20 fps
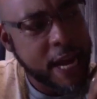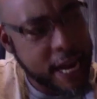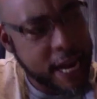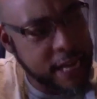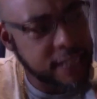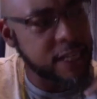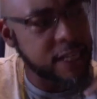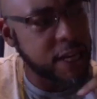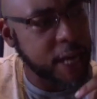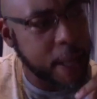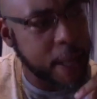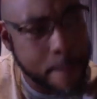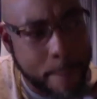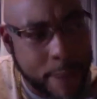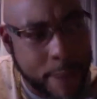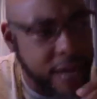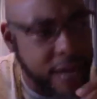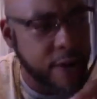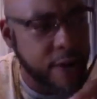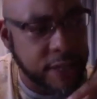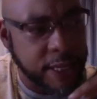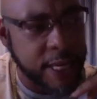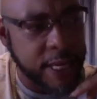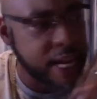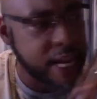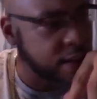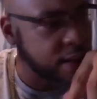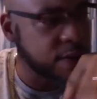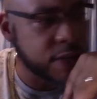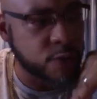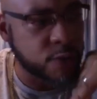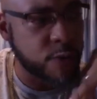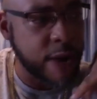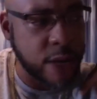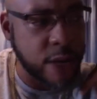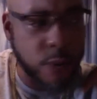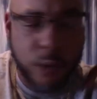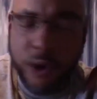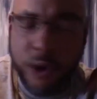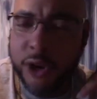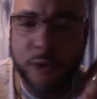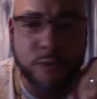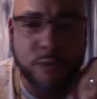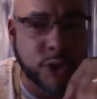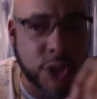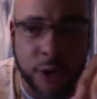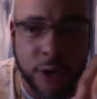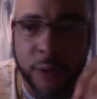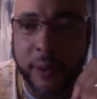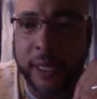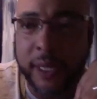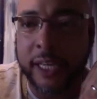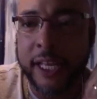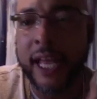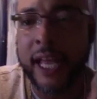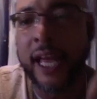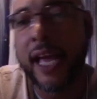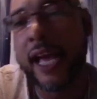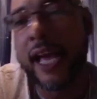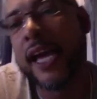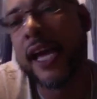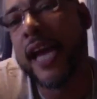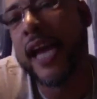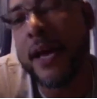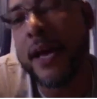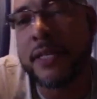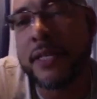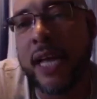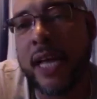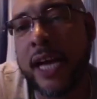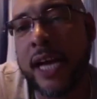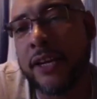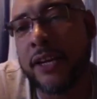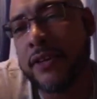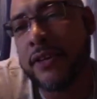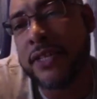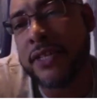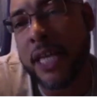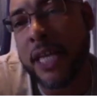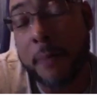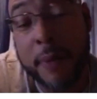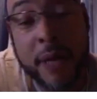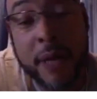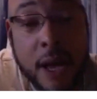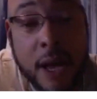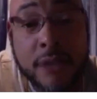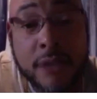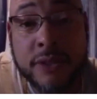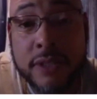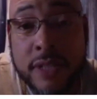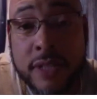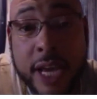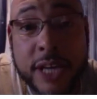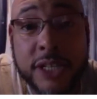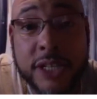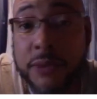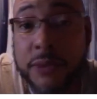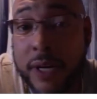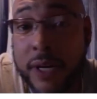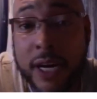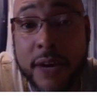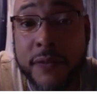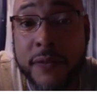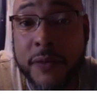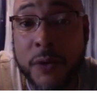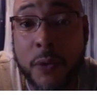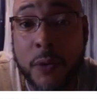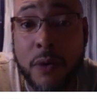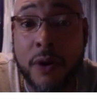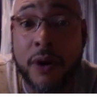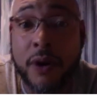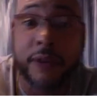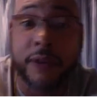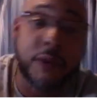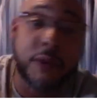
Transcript: He's looking better at the end of these rounds. What are you doing? And I was like, you can set up a consultation, whatever you want.